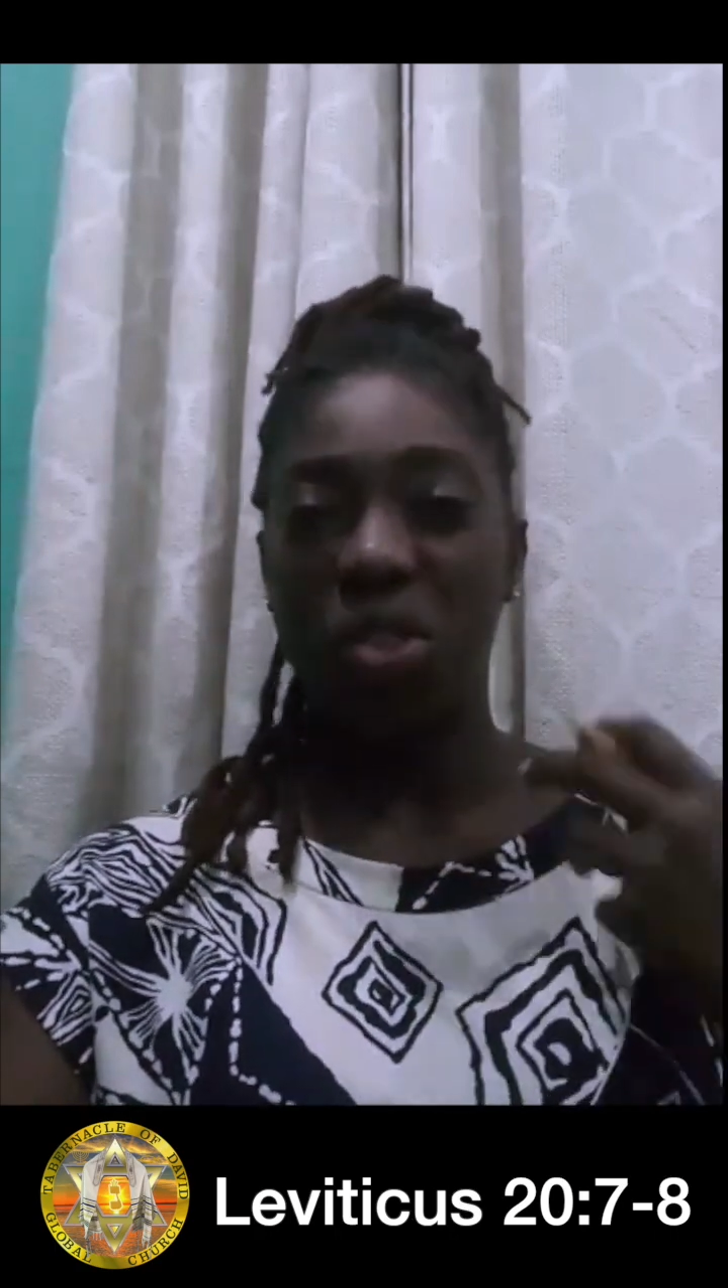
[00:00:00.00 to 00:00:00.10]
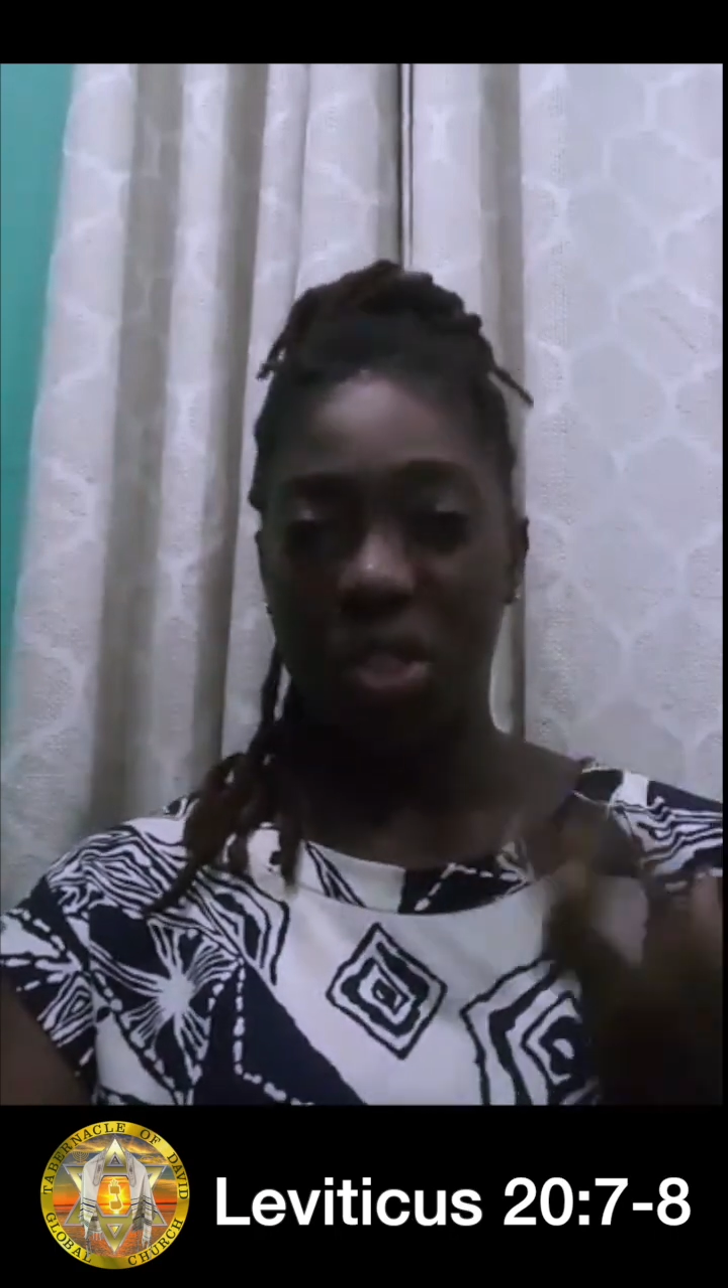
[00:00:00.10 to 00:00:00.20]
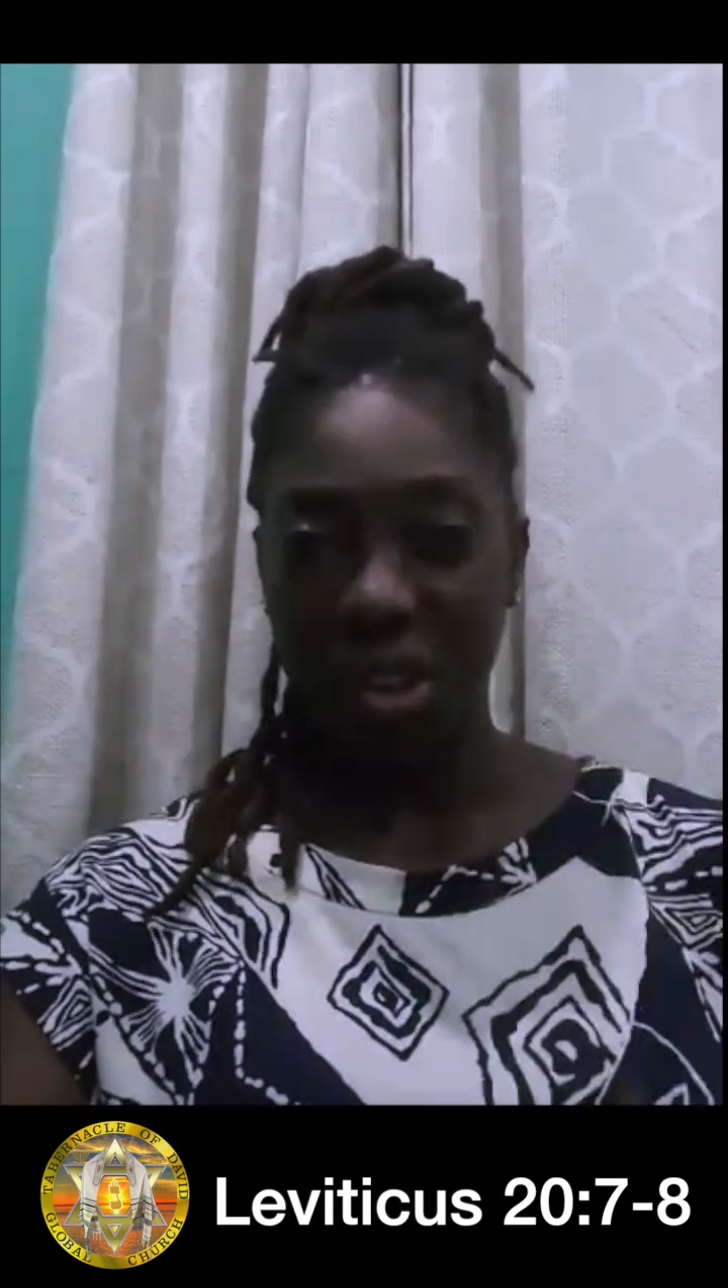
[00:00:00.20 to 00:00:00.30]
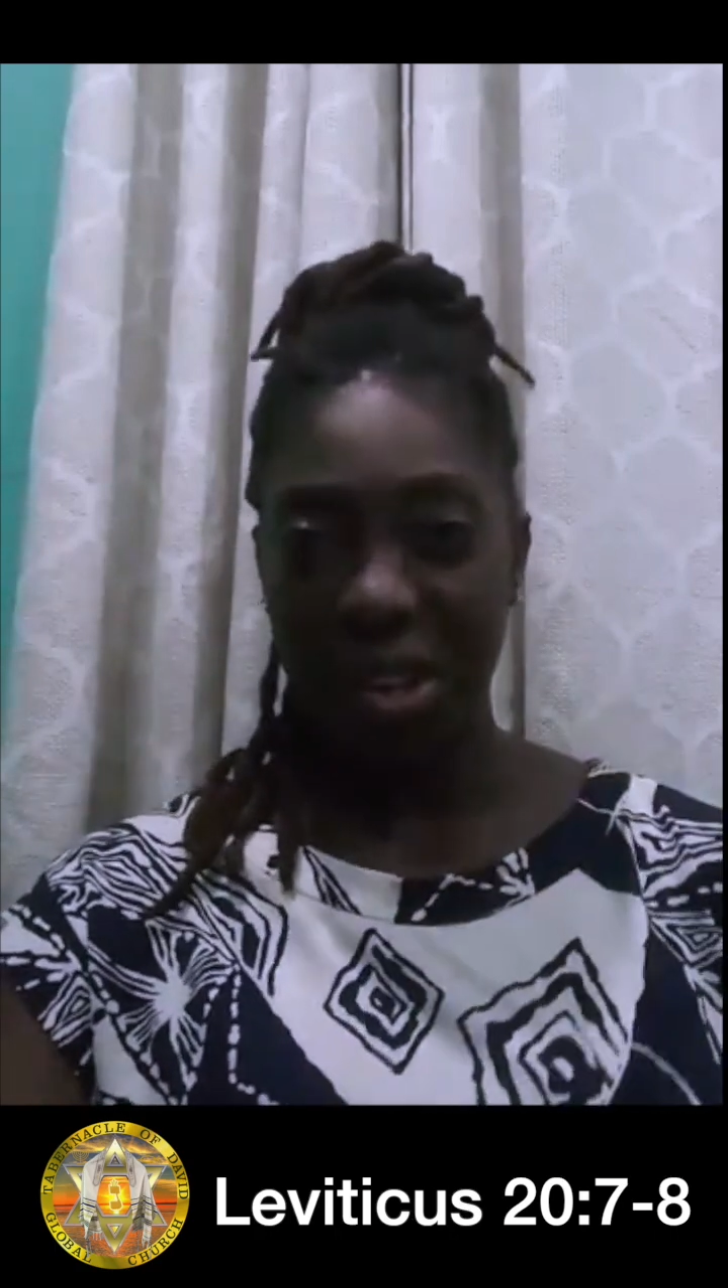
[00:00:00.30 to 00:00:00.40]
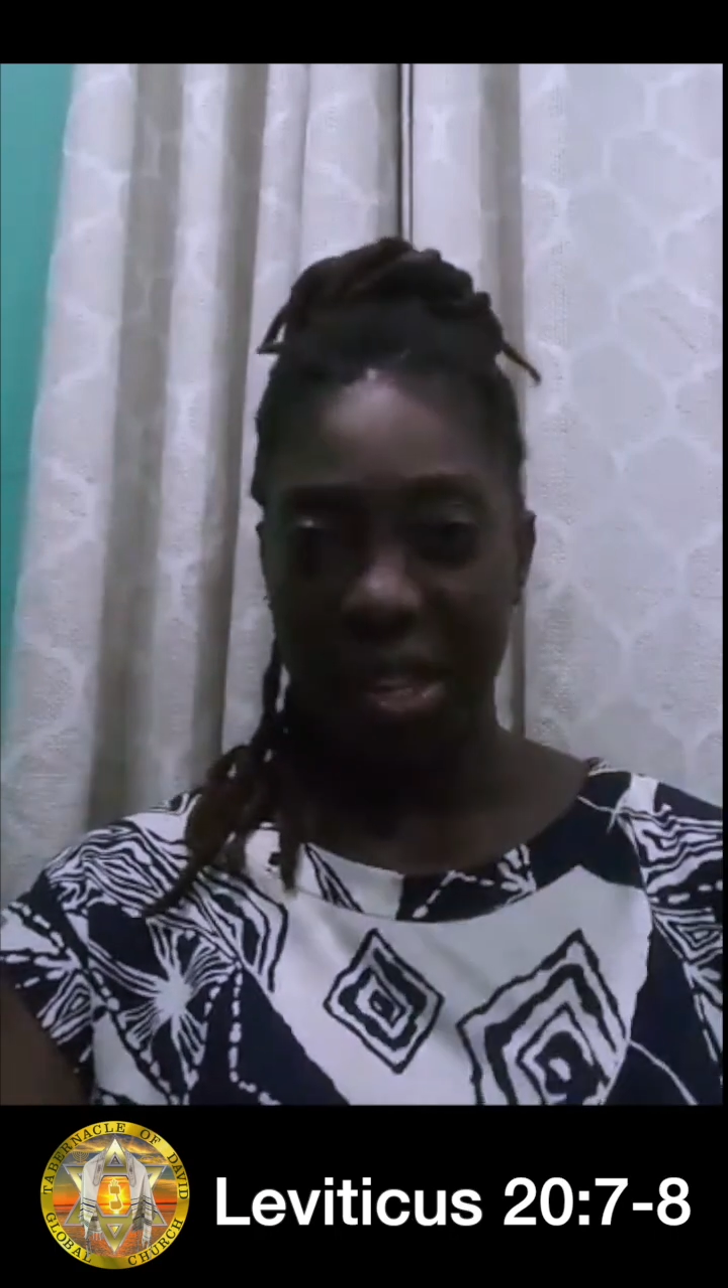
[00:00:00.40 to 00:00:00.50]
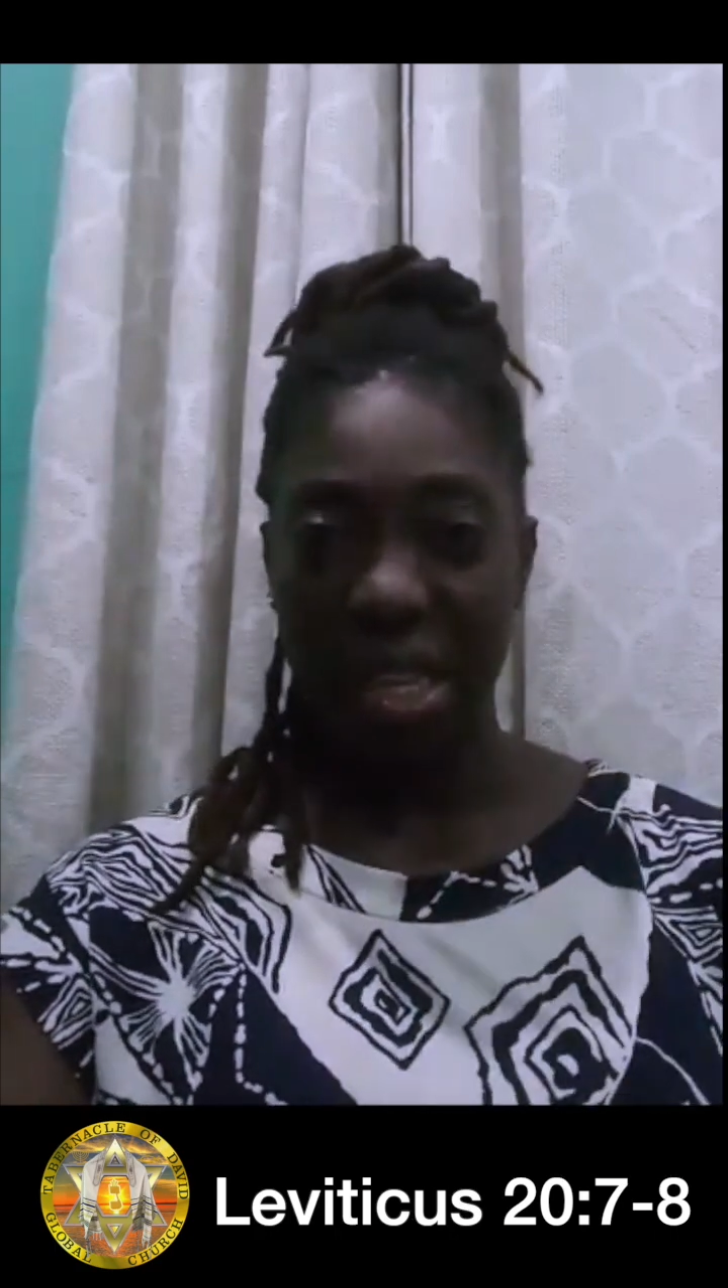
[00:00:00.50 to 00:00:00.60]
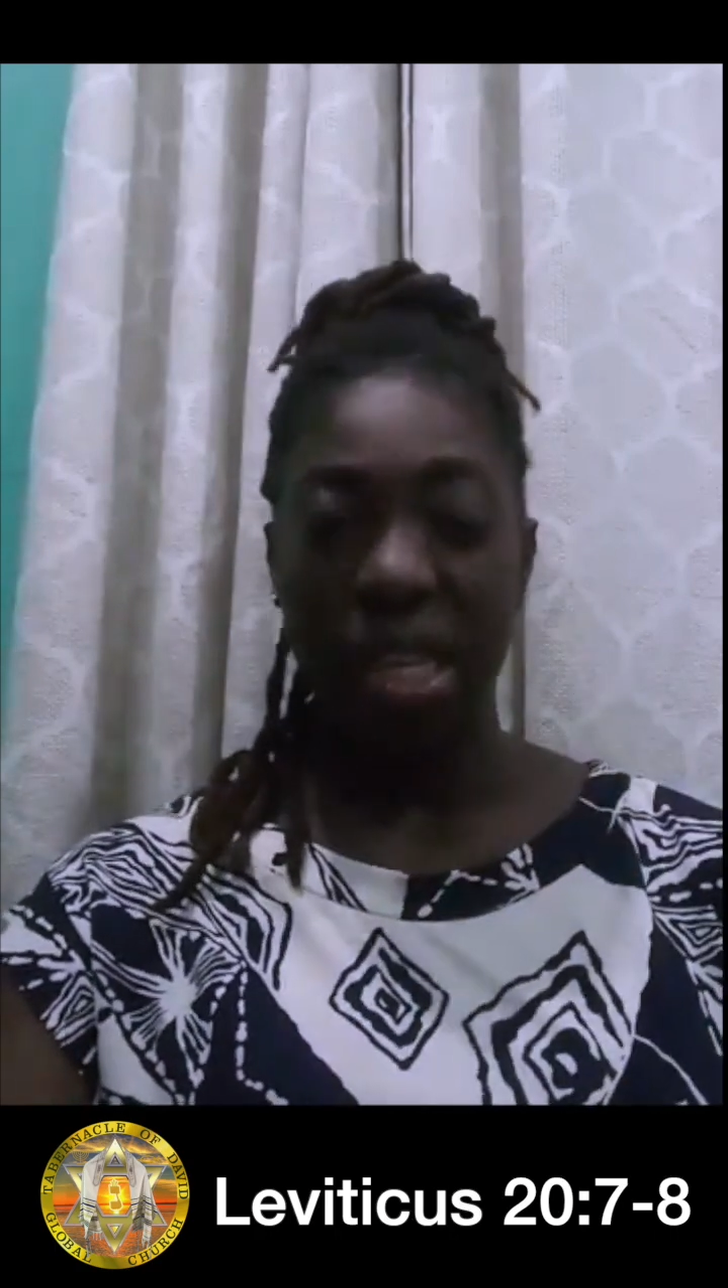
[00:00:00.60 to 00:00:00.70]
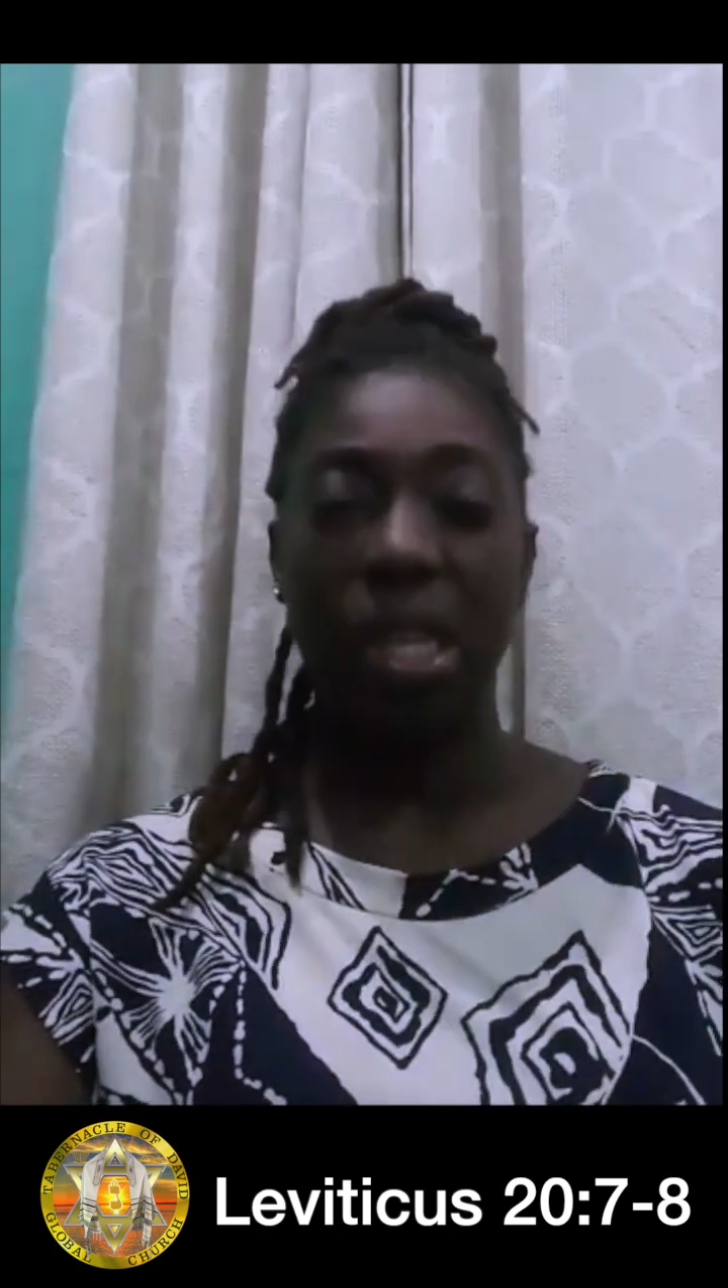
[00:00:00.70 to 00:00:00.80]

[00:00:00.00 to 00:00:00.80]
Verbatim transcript: dirty,